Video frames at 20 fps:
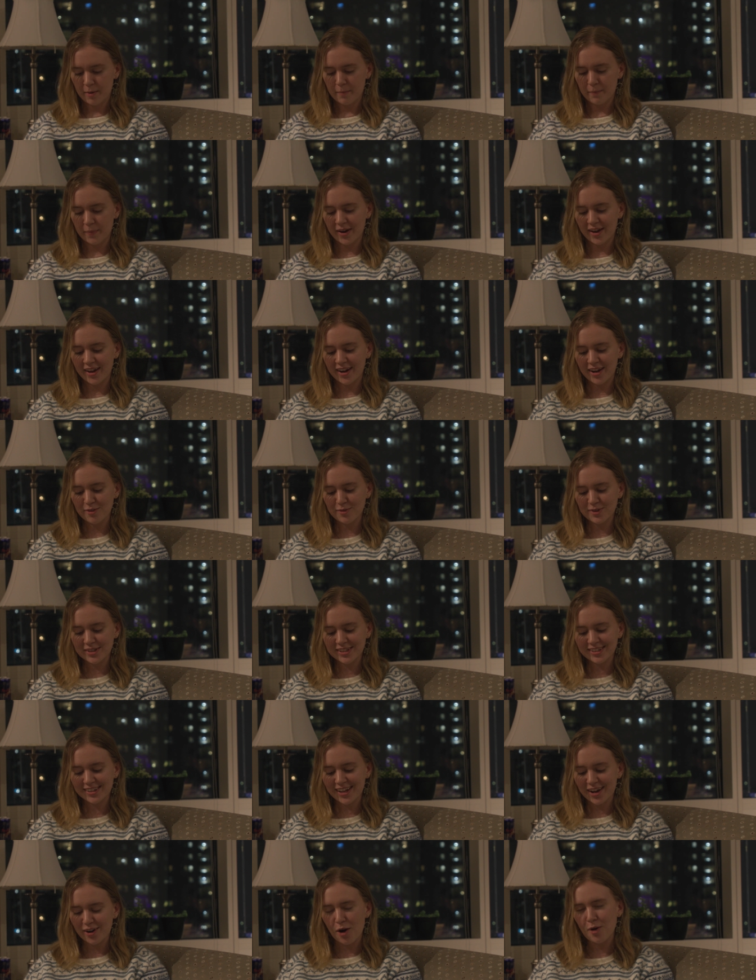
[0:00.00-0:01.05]
But it
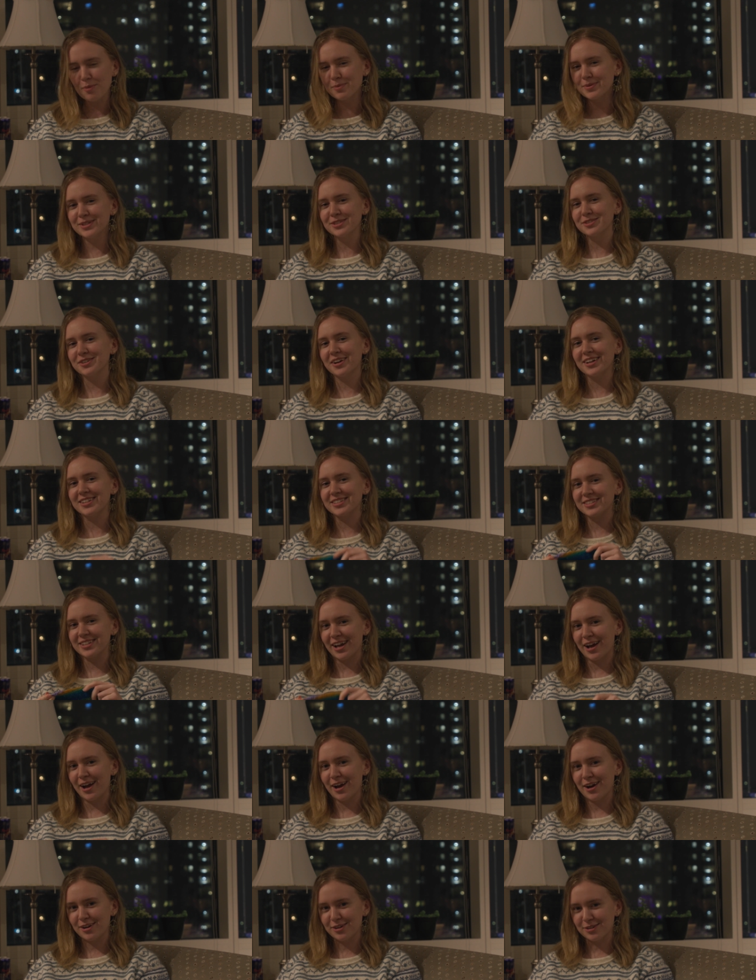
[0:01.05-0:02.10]
really like opens your eyes to
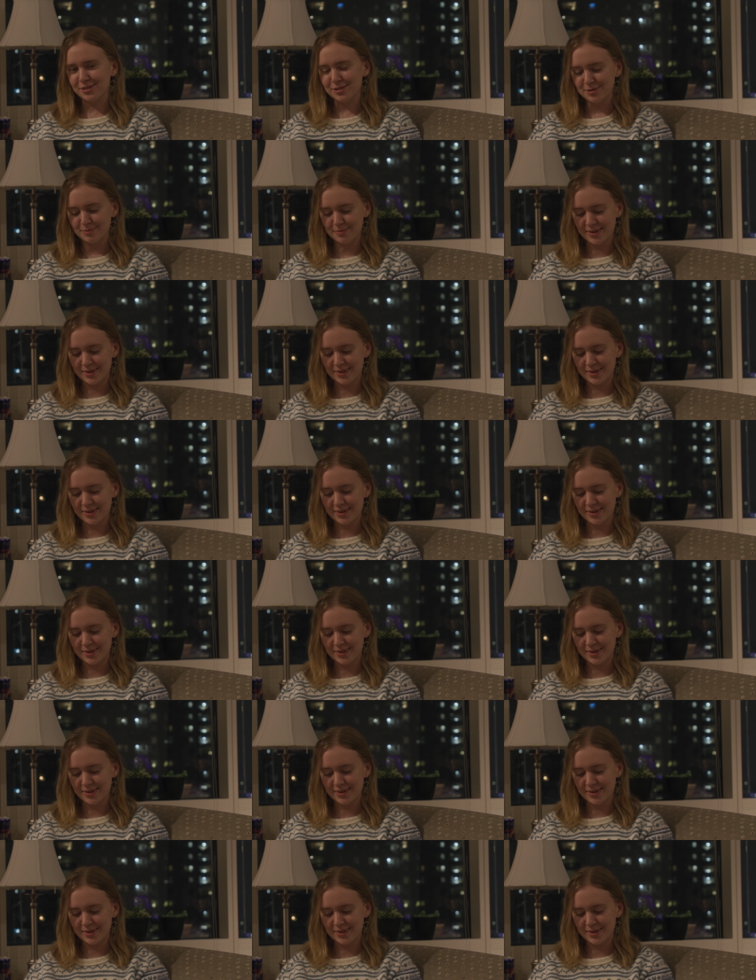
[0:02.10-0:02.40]
how